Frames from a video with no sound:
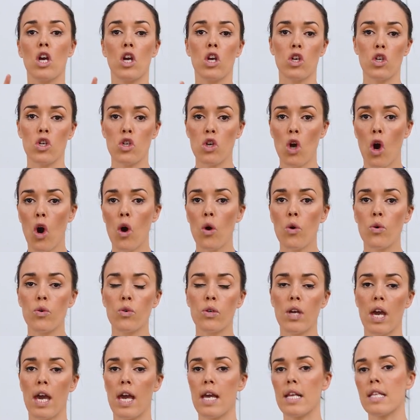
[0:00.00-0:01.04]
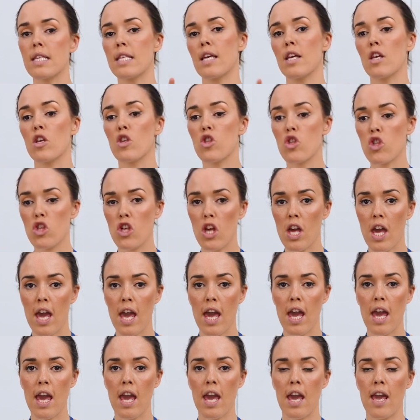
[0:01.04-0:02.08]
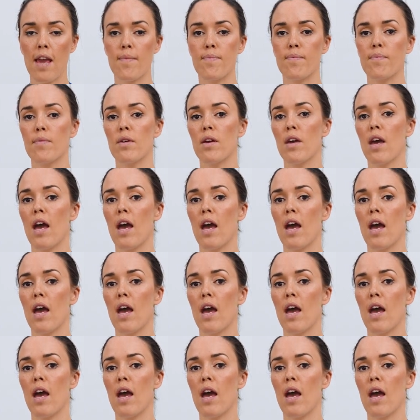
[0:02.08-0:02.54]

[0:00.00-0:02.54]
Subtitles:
yogurt, jam.